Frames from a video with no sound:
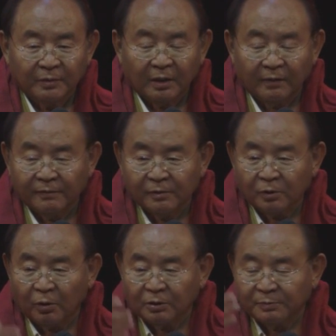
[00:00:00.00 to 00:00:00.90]
Every
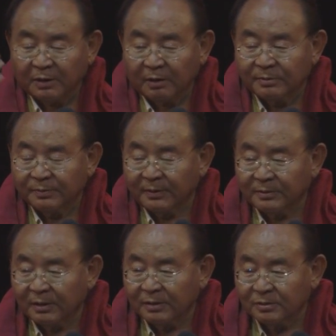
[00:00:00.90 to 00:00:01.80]
thought becomes
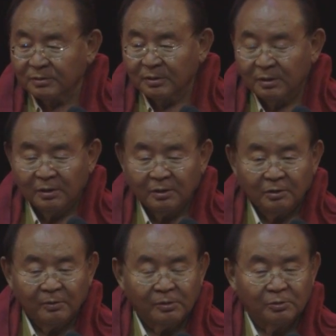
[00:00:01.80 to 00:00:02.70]
meditation.
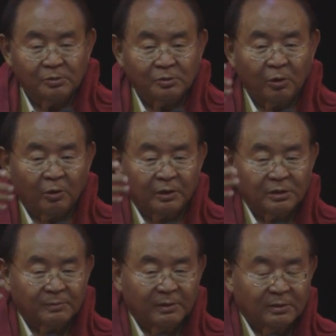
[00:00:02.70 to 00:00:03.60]
When you use thought
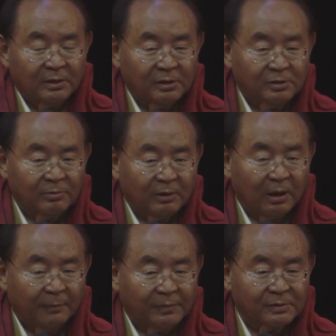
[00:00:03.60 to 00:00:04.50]
as meditation, what
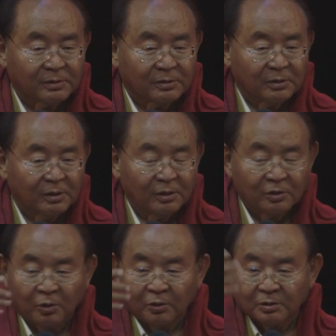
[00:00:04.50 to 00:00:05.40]
happens?
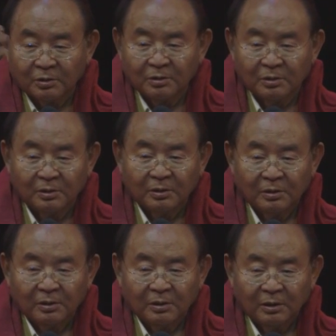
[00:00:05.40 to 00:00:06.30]
Thought.
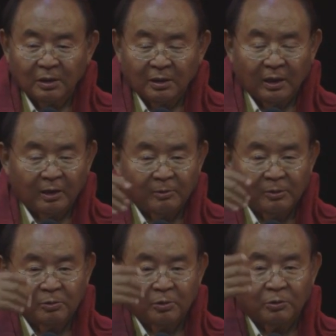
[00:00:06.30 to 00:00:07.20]
It's like when
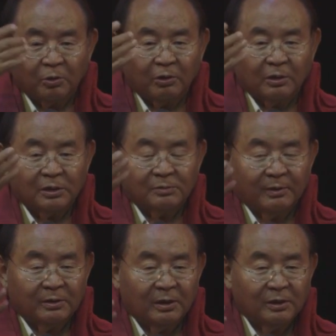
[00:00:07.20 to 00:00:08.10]
you use thought as
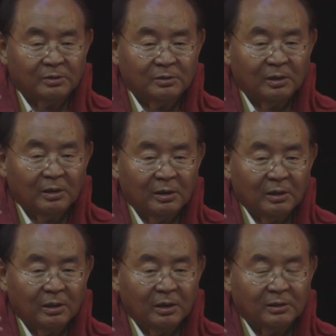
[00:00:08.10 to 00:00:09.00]
meditation,
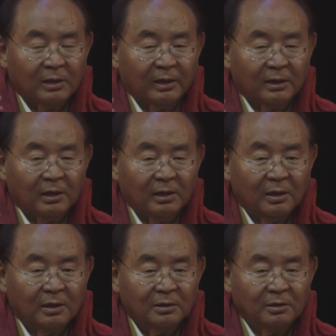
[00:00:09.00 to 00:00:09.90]
it's like
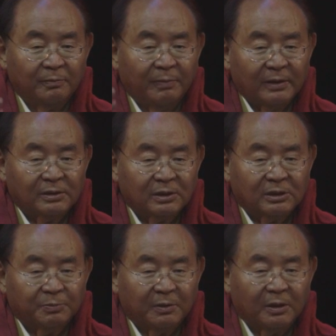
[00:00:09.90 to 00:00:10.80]
the best
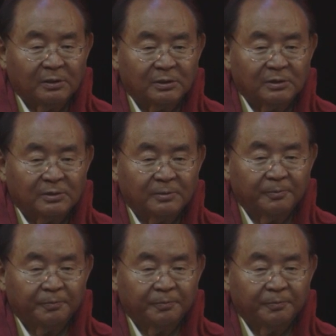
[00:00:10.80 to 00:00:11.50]
experience is